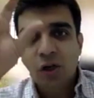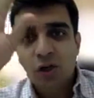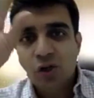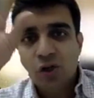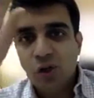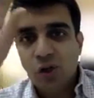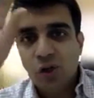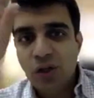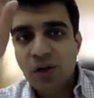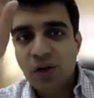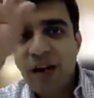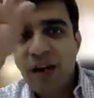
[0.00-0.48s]

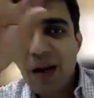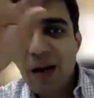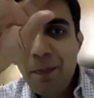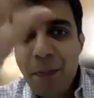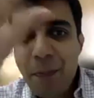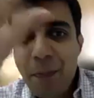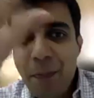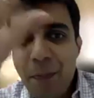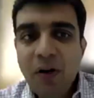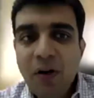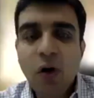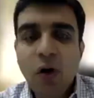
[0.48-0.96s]
So the
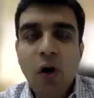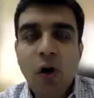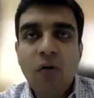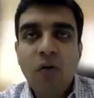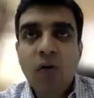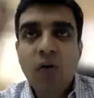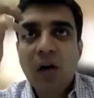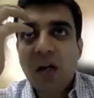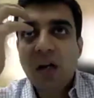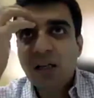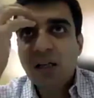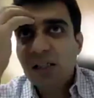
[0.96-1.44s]
way power
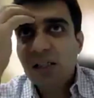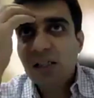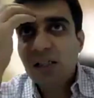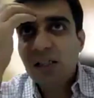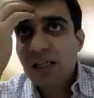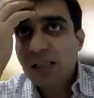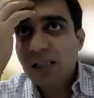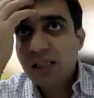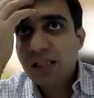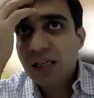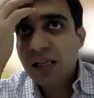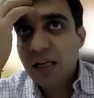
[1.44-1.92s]
law works
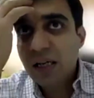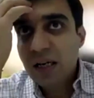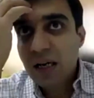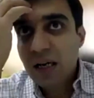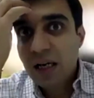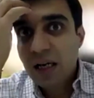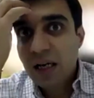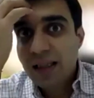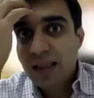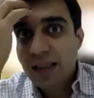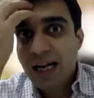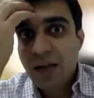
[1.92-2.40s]
is
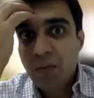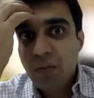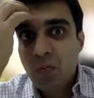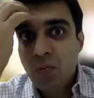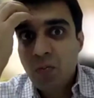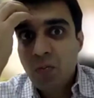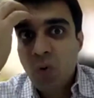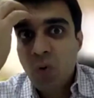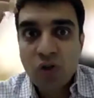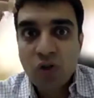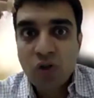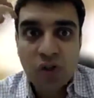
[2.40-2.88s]
that
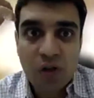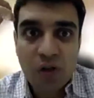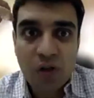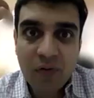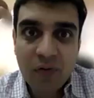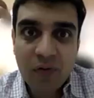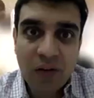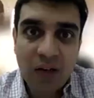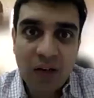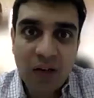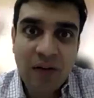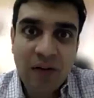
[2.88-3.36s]
most
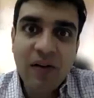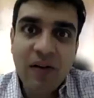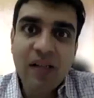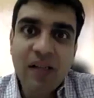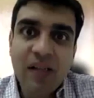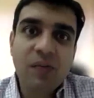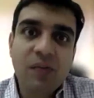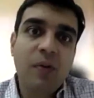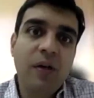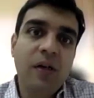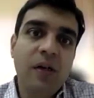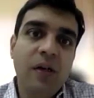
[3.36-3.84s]
of the
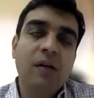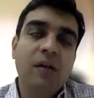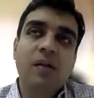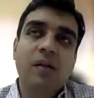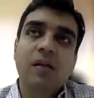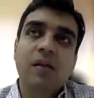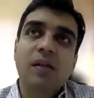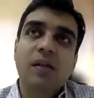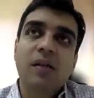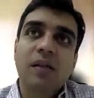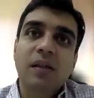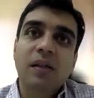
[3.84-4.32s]

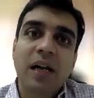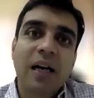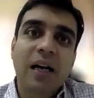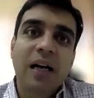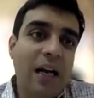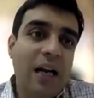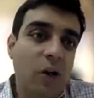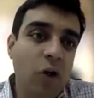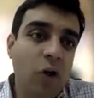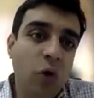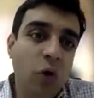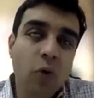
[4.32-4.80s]
investments
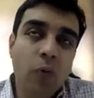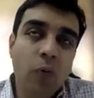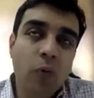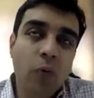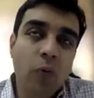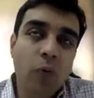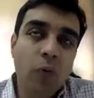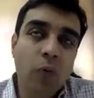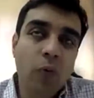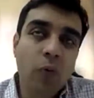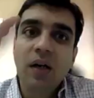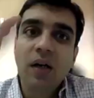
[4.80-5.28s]
that I
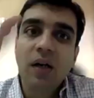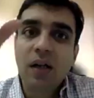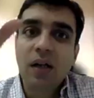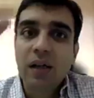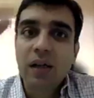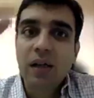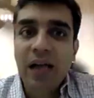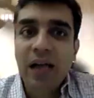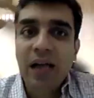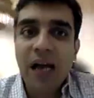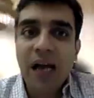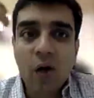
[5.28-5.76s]
do,
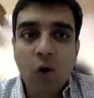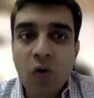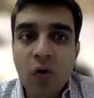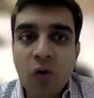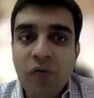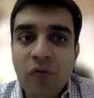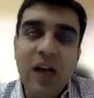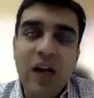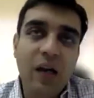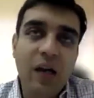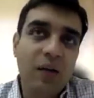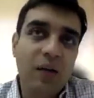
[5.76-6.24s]
they are going
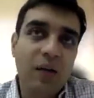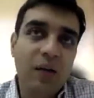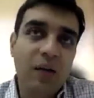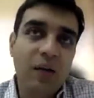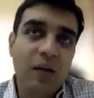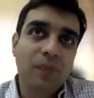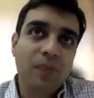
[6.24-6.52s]
to fail.